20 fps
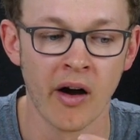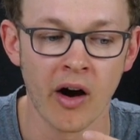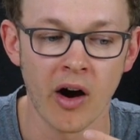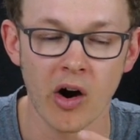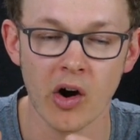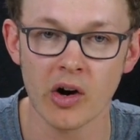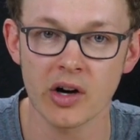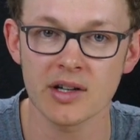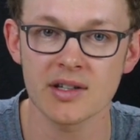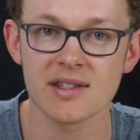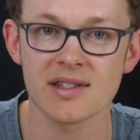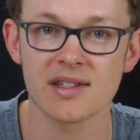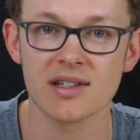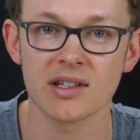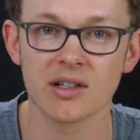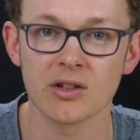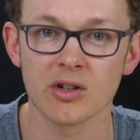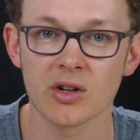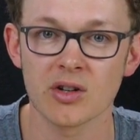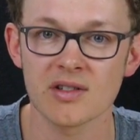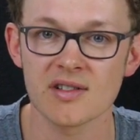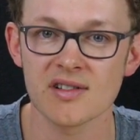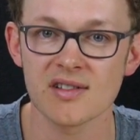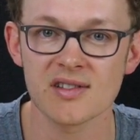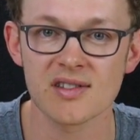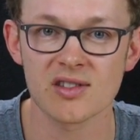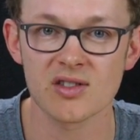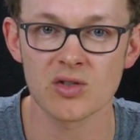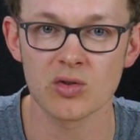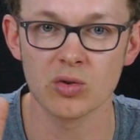hardened steel
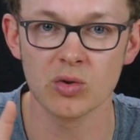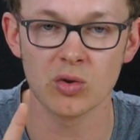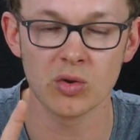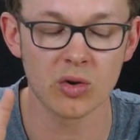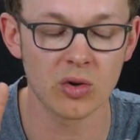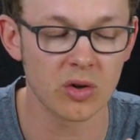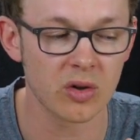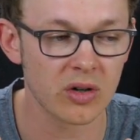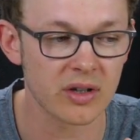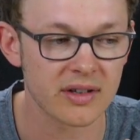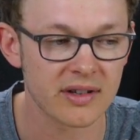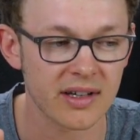nozzles to